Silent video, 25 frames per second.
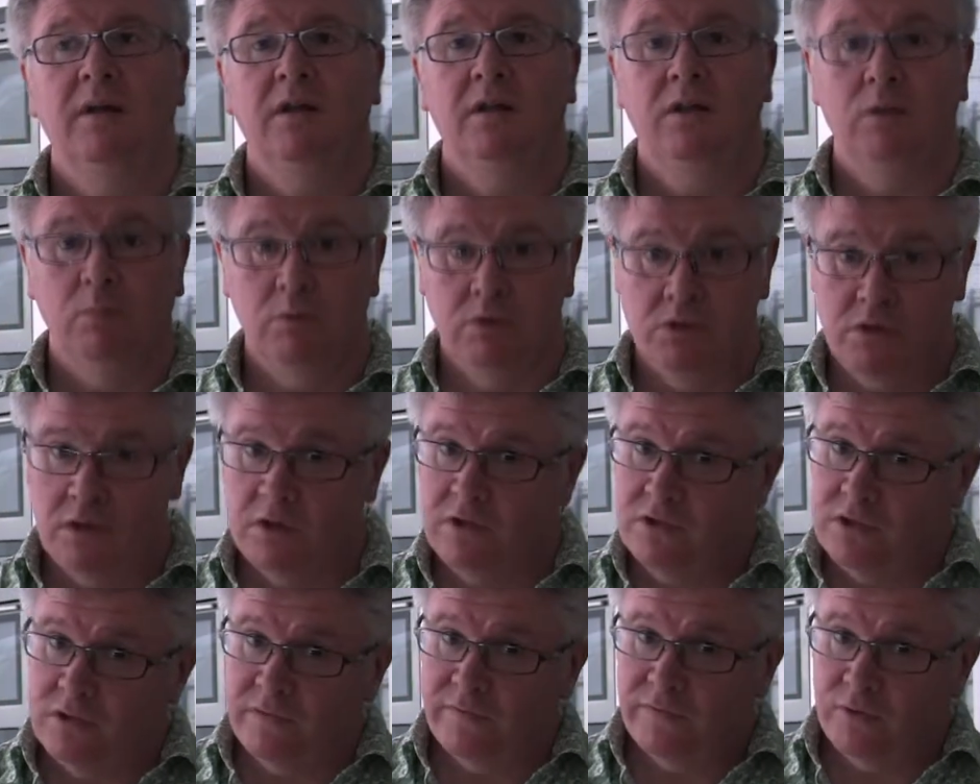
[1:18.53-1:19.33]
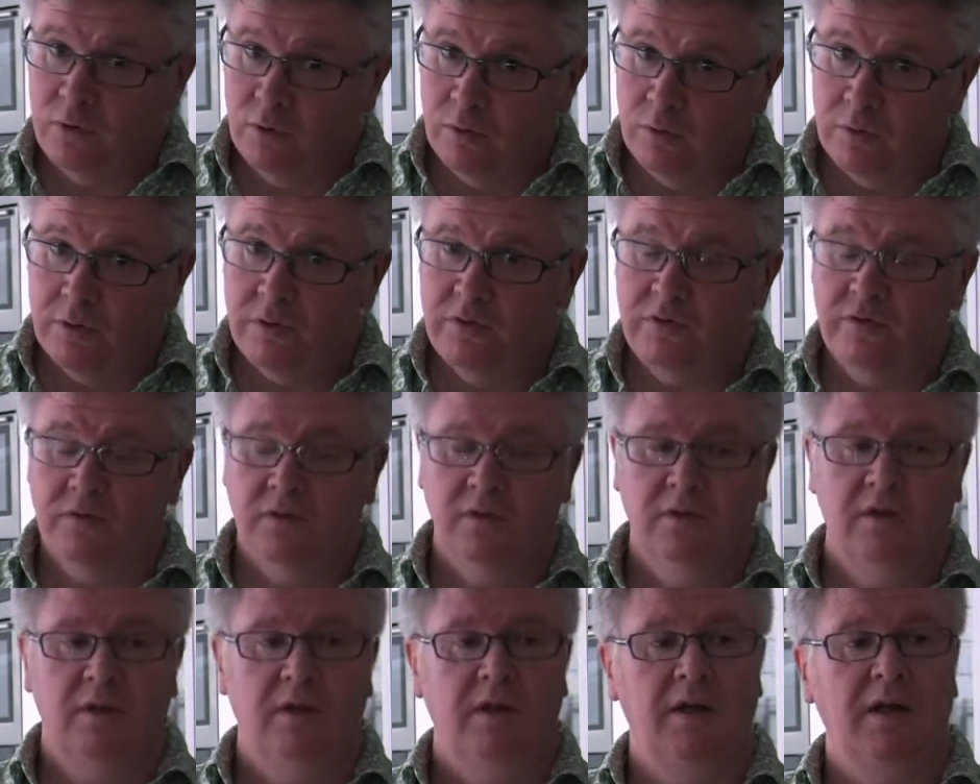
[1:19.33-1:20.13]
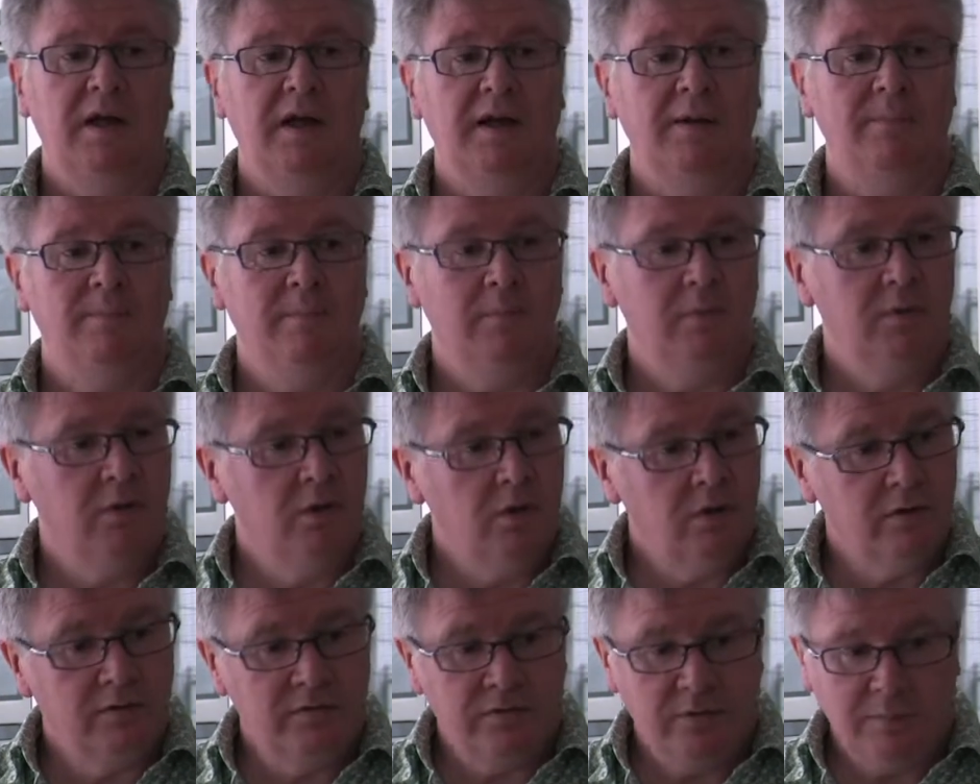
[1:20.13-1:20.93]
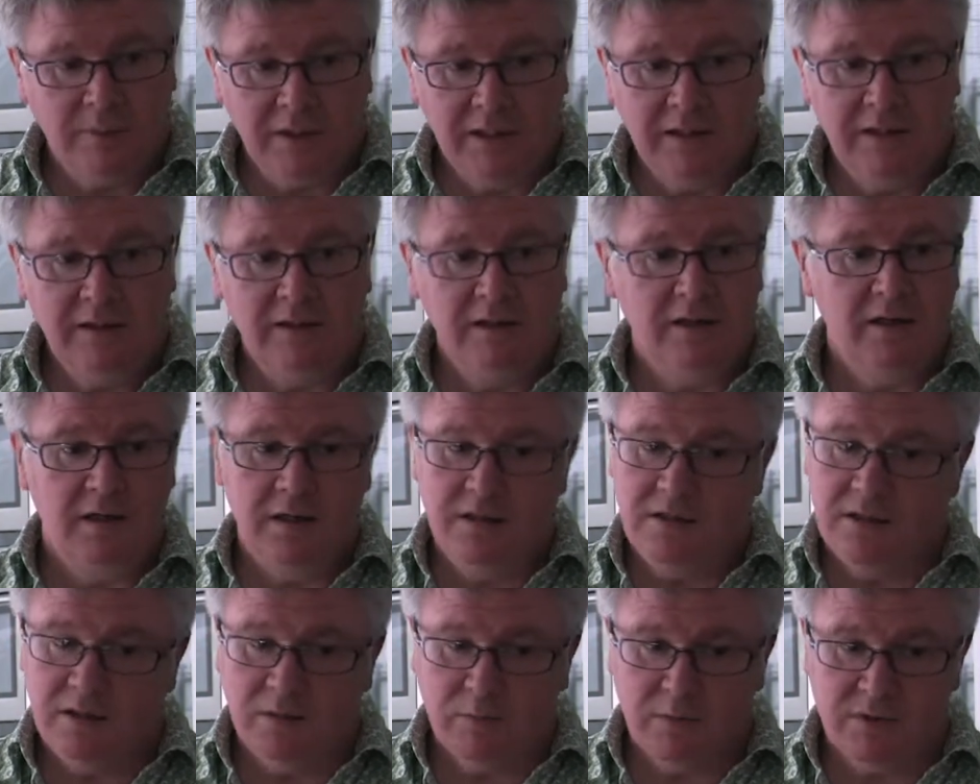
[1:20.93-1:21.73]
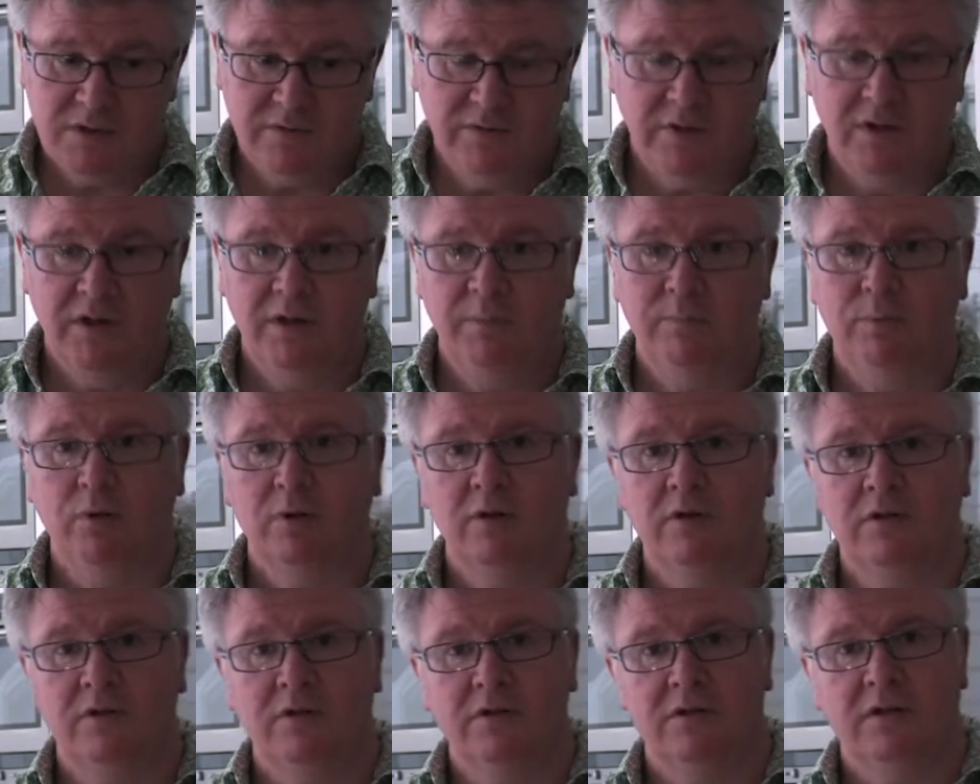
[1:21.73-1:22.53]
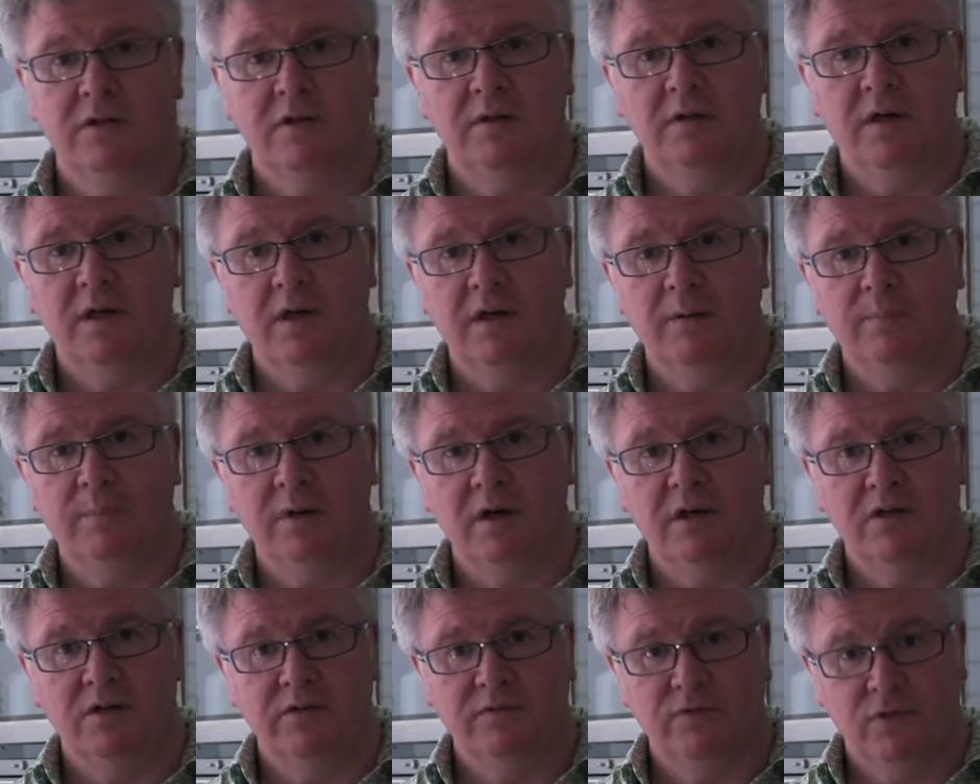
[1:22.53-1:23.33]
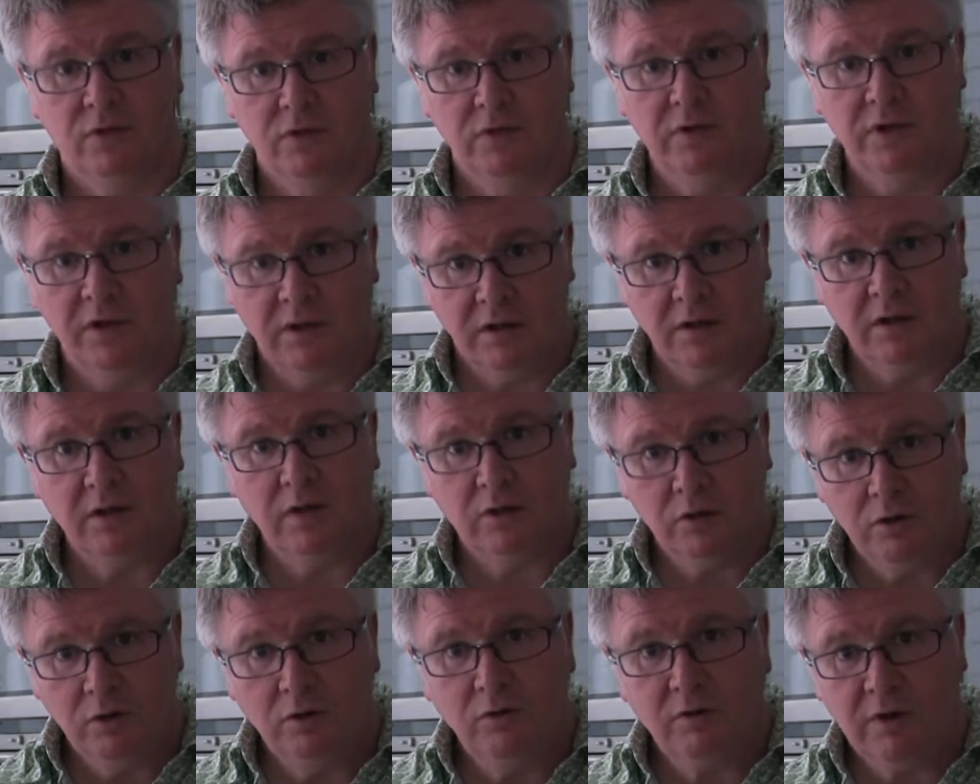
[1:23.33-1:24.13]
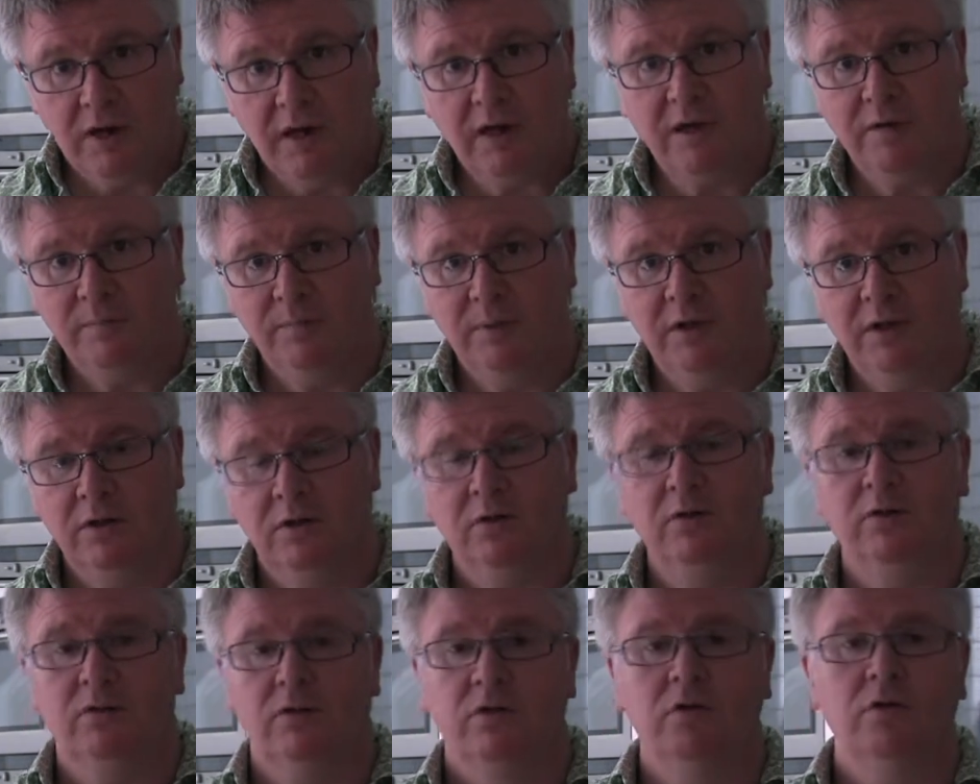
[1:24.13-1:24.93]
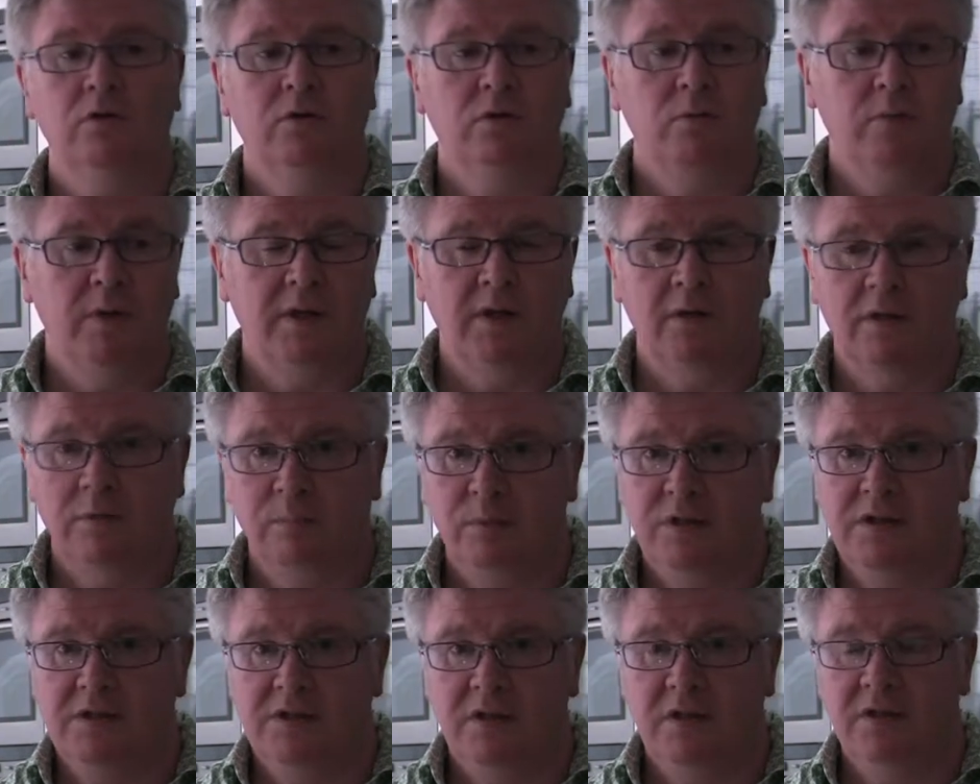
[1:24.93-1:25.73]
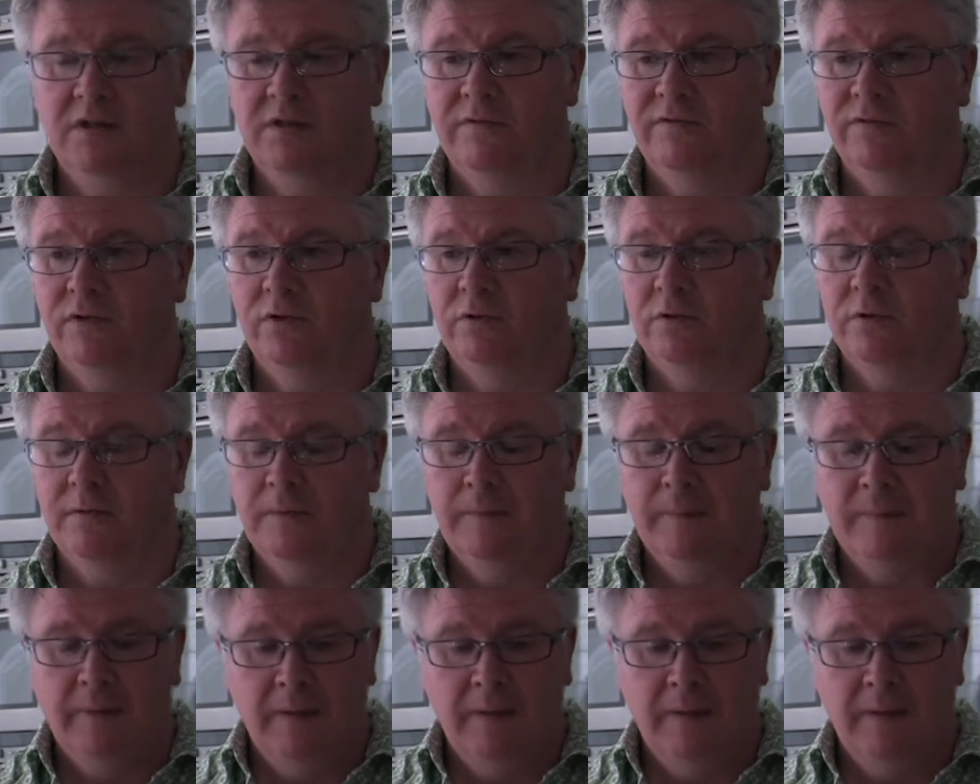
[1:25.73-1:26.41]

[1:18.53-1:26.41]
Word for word: The results, of course, um, you know, for me, eating was a very important uh, part of cooking. You know, you can't be a good cook without appreciating food.